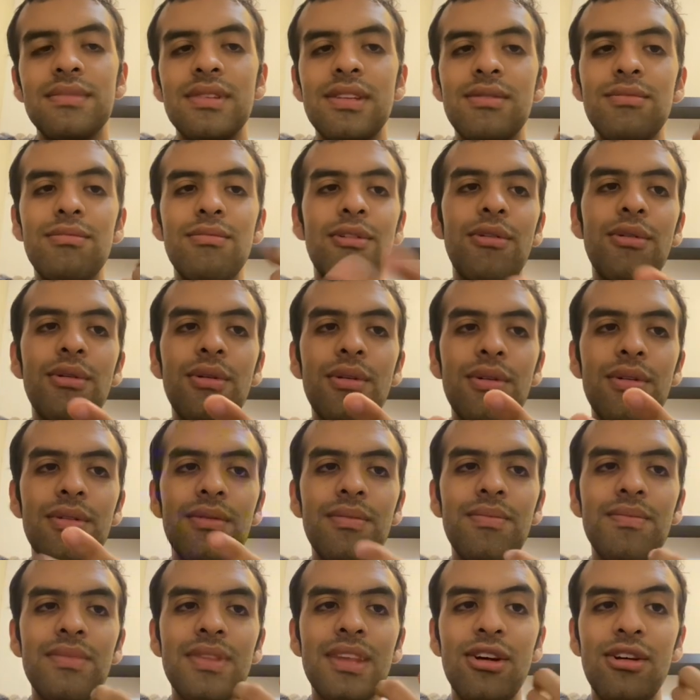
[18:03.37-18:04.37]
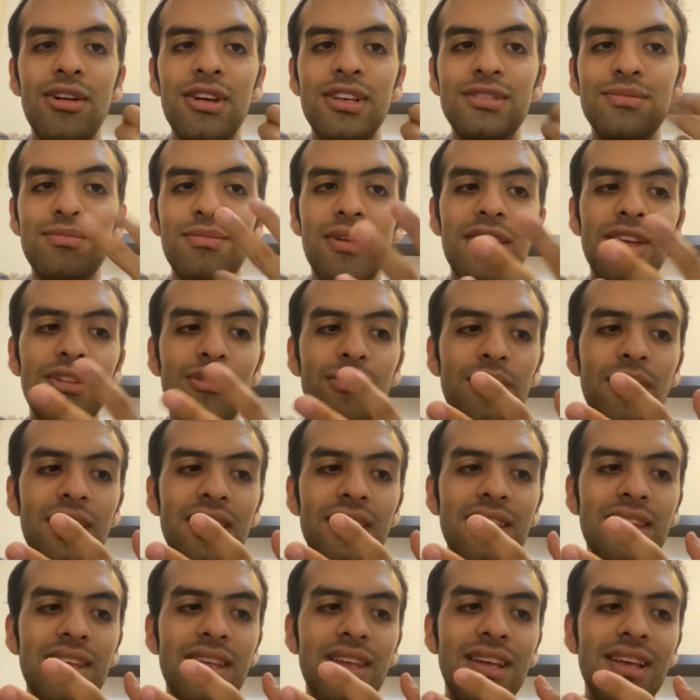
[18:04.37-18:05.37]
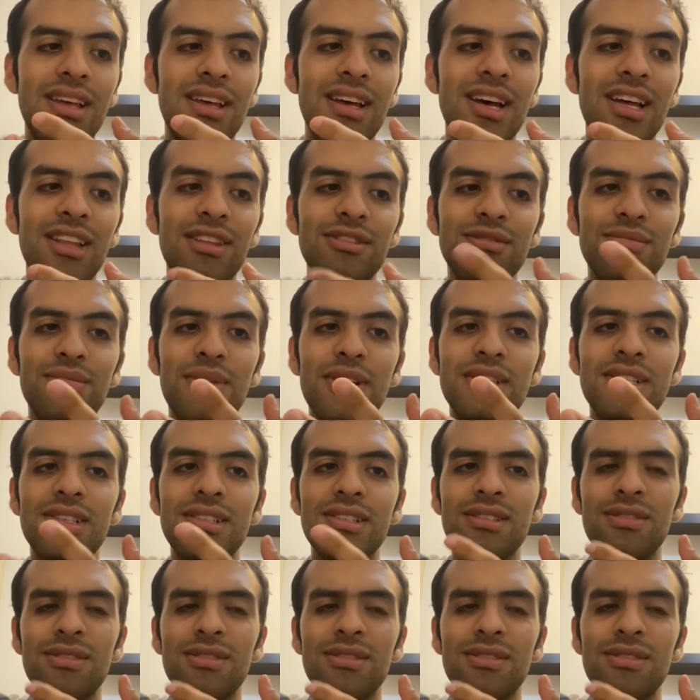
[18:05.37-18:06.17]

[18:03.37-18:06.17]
Baron, Sprite Red, and Smasher.